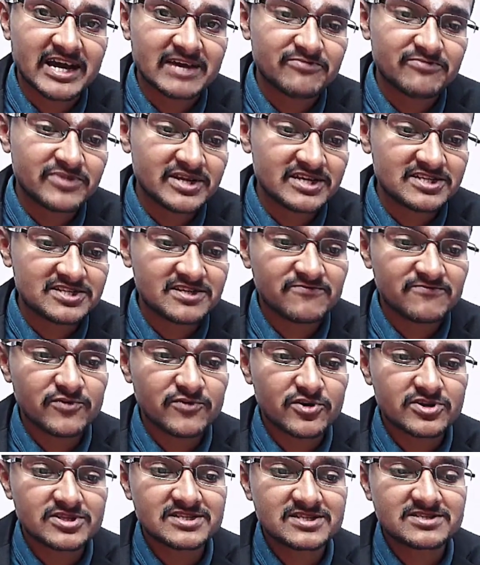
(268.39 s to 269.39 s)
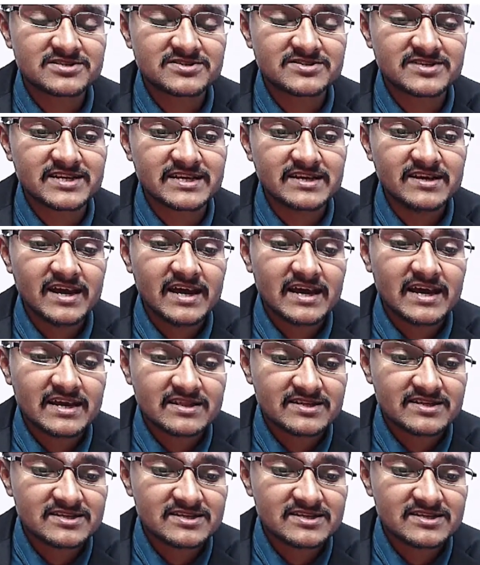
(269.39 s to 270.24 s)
vibration for this string,